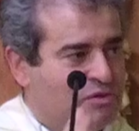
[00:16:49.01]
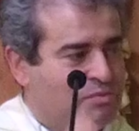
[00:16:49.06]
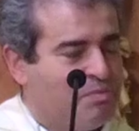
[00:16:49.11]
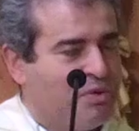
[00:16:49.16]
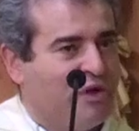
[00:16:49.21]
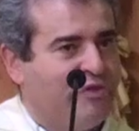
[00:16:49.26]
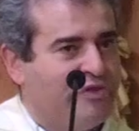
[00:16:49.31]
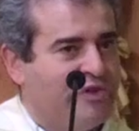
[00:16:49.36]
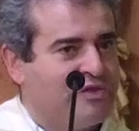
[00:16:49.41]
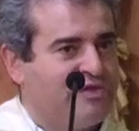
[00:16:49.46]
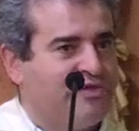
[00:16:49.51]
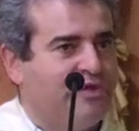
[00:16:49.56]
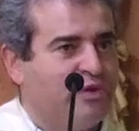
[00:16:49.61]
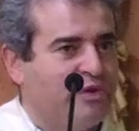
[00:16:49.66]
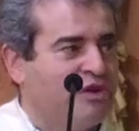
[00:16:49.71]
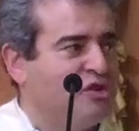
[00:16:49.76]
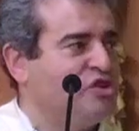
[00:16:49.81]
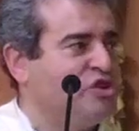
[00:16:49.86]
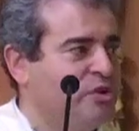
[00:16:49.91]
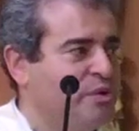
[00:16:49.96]
prophets for
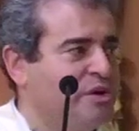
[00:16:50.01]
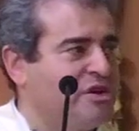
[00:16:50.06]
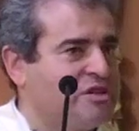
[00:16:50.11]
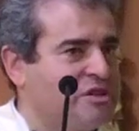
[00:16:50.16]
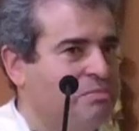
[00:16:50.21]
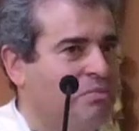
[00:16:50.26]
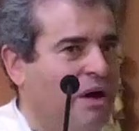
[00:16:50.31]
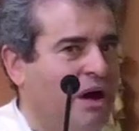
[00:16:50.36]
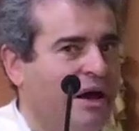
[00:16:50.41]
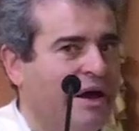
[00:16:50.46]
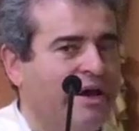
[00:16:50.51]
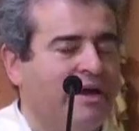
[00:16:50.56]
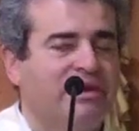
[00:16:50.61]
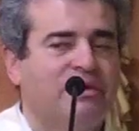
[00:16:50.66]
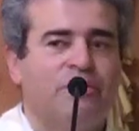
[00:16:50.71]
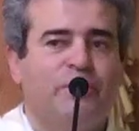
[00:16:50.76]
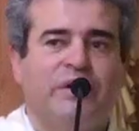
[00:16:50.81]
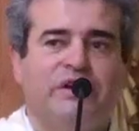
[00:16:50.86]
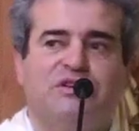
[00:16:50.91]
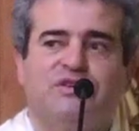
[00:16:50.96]
the Jewish
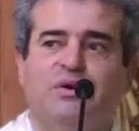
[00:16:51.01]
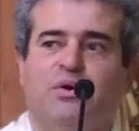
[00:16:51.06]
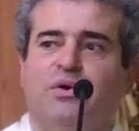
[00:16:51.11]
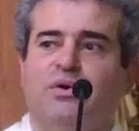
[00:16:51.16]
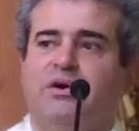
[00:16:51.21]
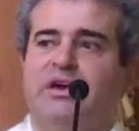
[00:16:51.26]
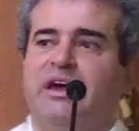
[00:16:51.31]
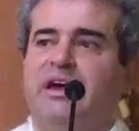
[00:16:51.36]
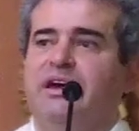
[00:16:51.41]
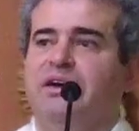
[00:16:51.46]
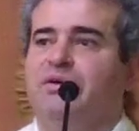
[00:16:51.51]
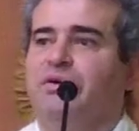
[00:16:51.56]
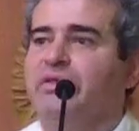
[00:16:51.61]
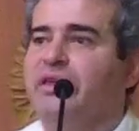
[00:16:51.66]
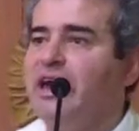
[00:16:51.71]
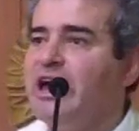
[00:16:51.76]
mind, we're talking